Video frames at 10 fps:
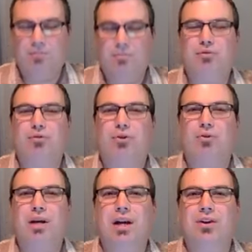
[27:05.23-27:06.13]
Before
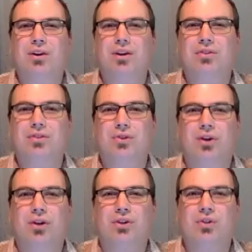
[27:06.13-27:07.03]
we enter into
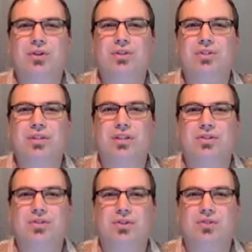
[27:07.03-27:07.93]
our joys and
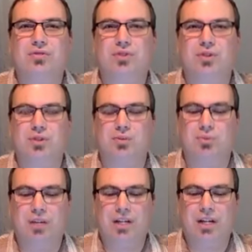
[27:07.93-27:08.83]
concerns for this
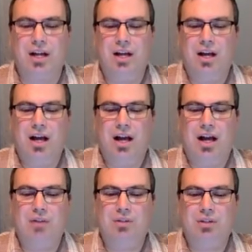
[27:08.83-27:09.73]
morning,
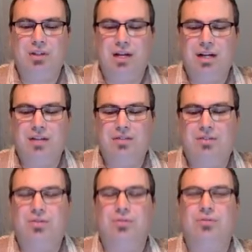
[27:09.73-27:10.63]
I would like
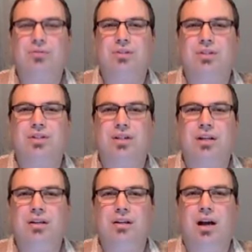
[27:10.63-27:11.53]
to just
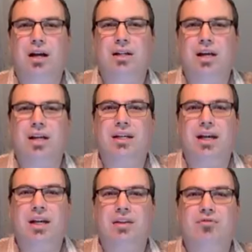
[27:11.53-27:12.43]
highlight
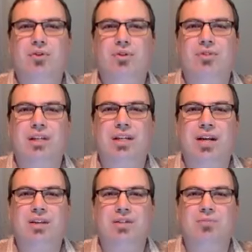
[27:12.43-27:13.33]
again a few of the
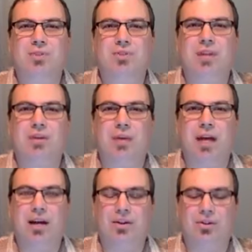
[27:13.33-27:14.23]
announcements that we
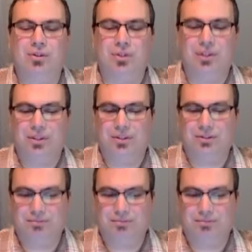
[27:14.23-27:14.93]
had earlier.